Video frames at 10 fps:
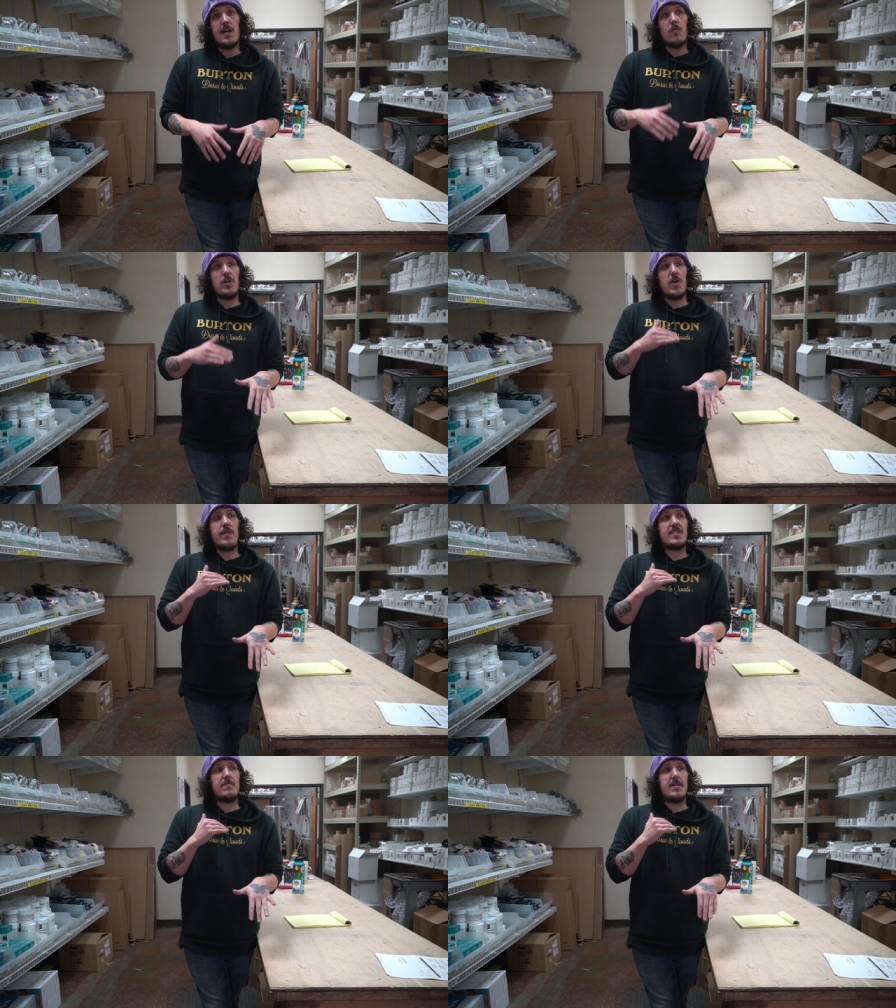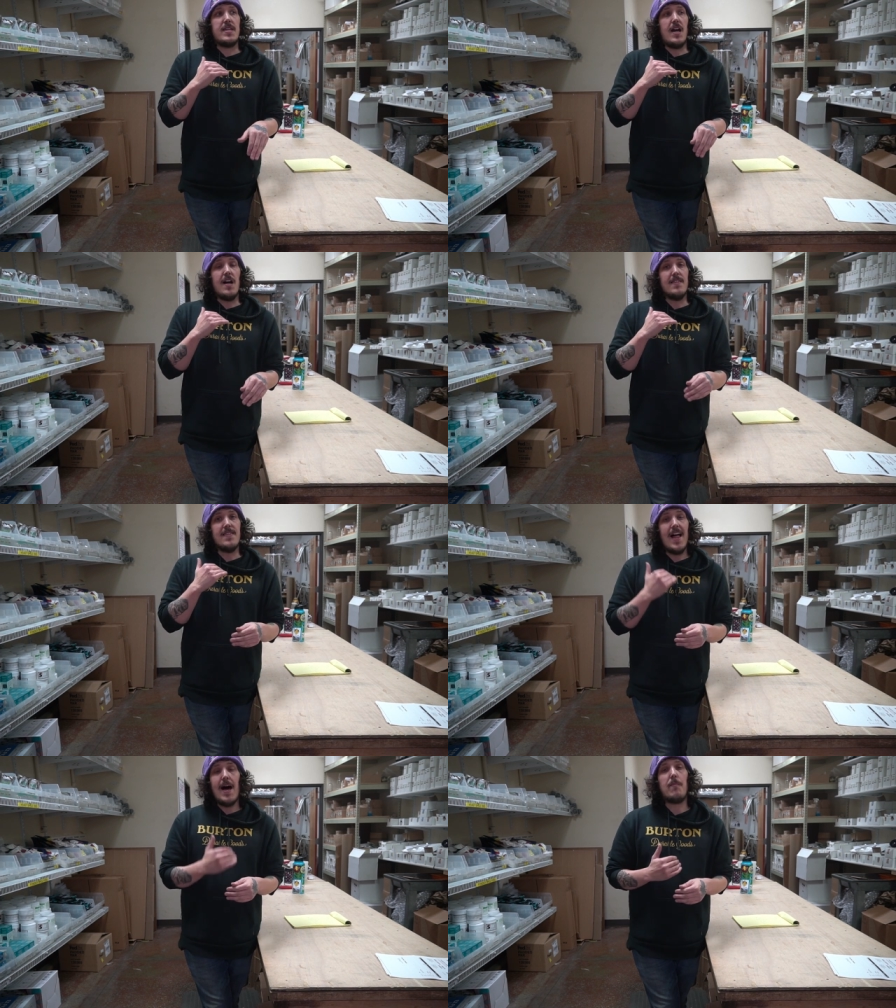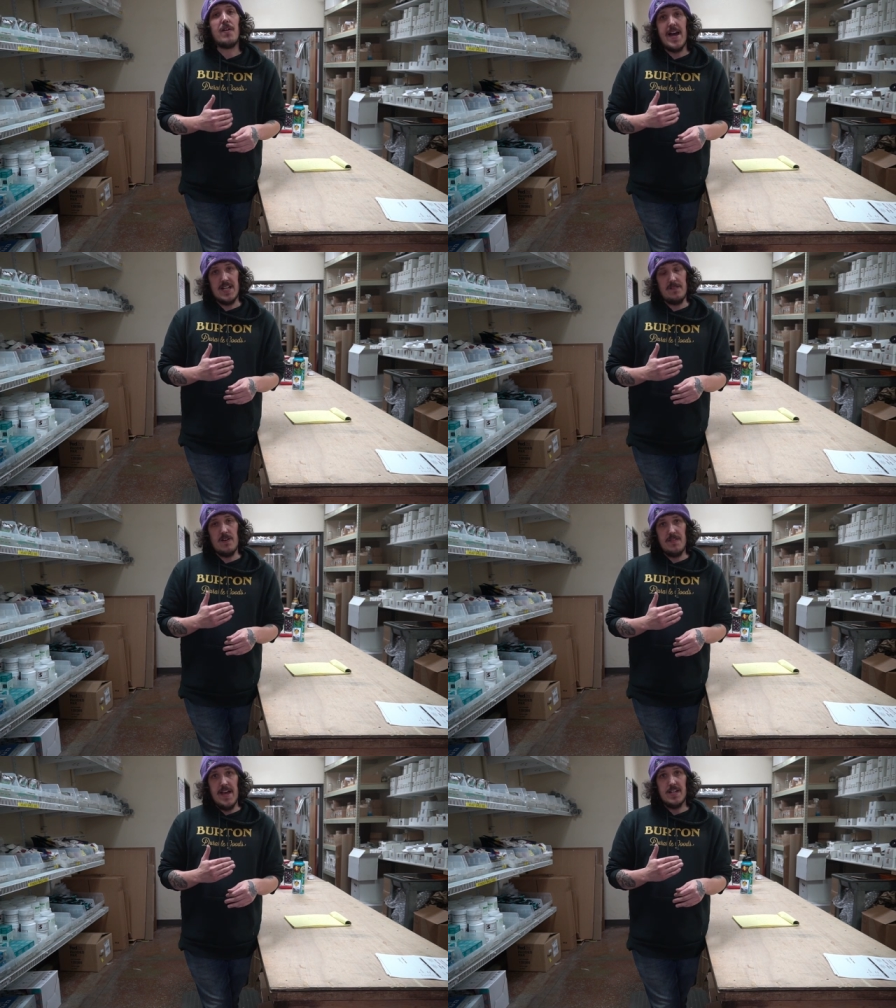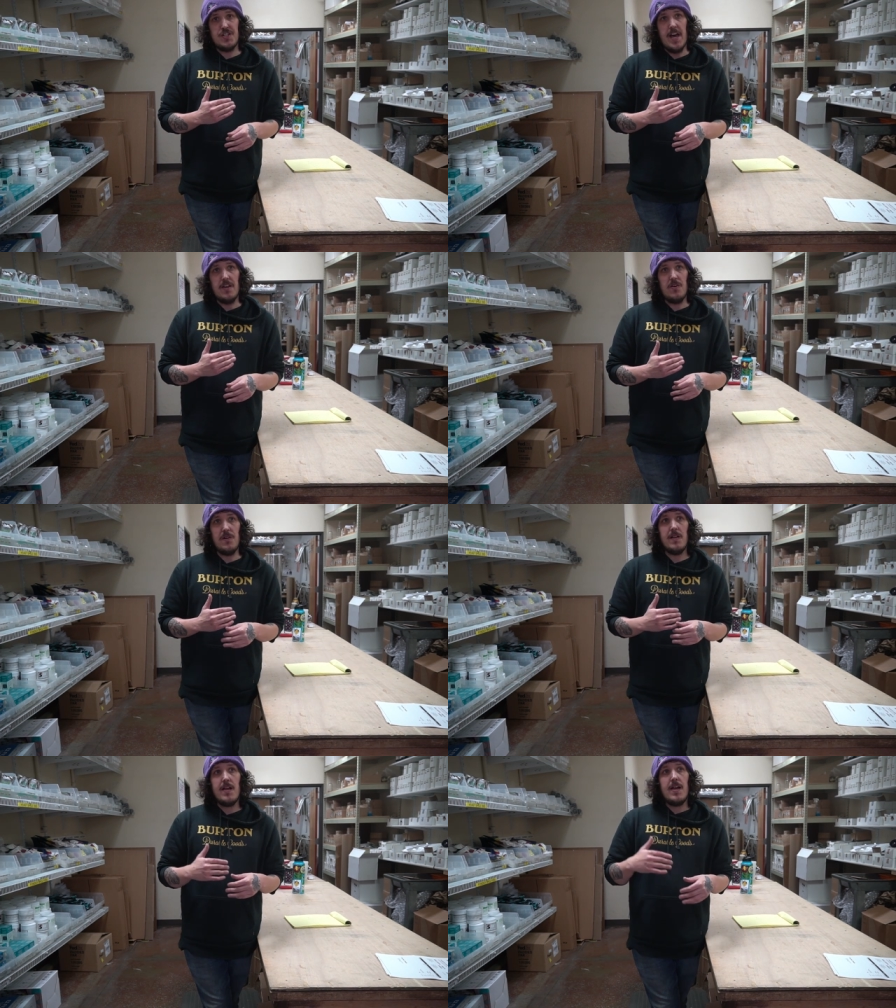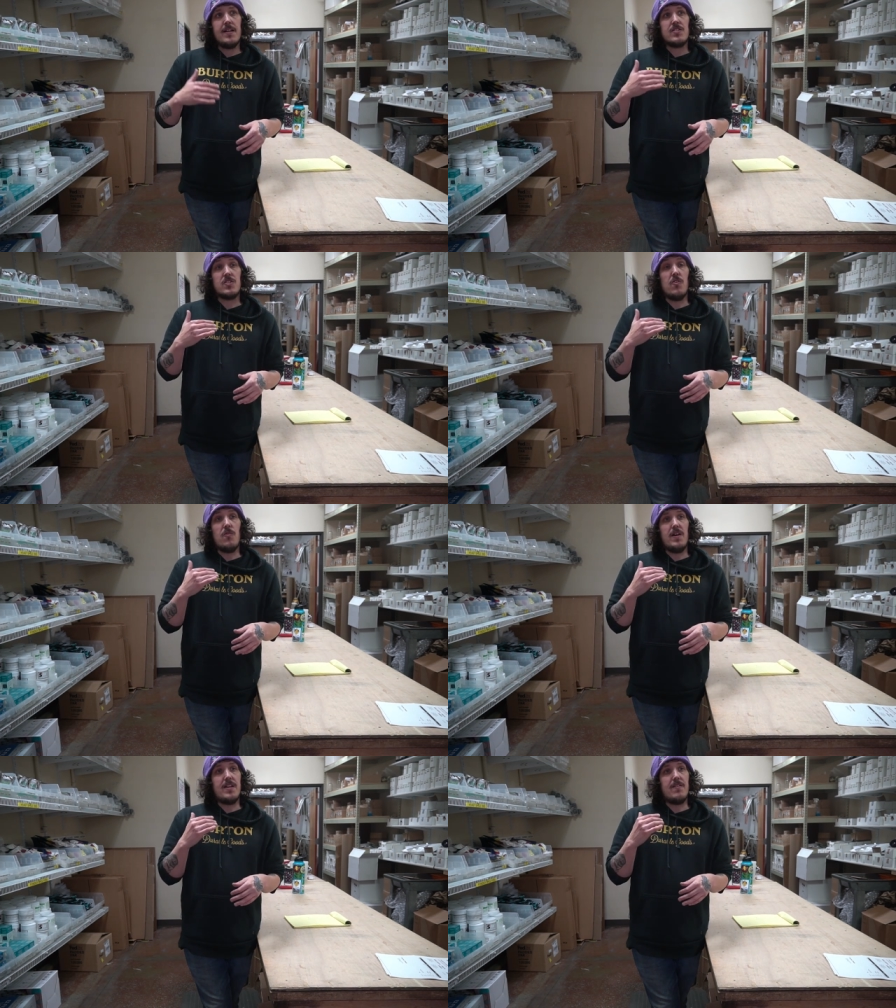We're going to be a lot more active on that channel. So